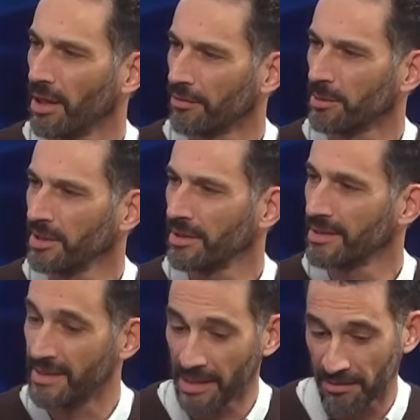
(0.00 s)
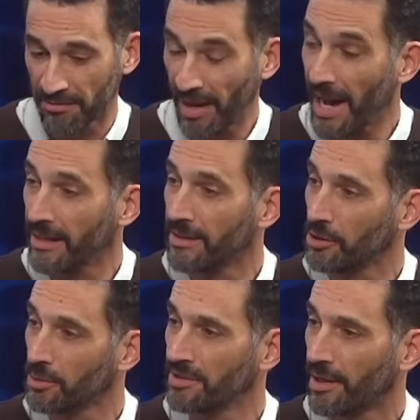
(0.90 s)
government is that, in fact, the
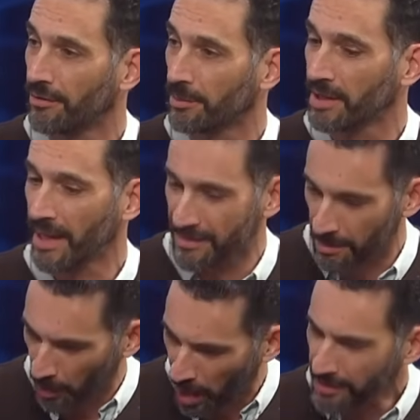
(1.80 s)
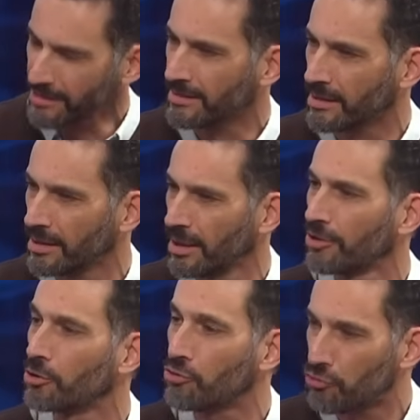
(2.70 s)
U.S. government has a policy
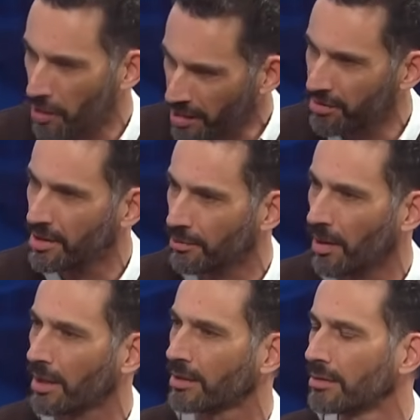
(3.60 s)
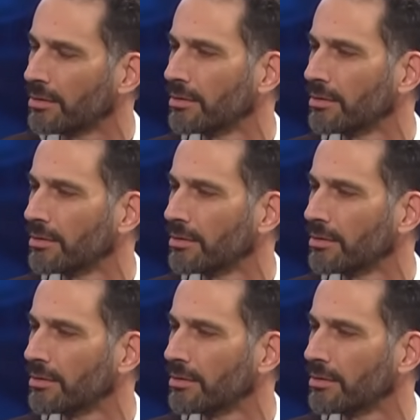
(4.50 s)
to strengthen Iran.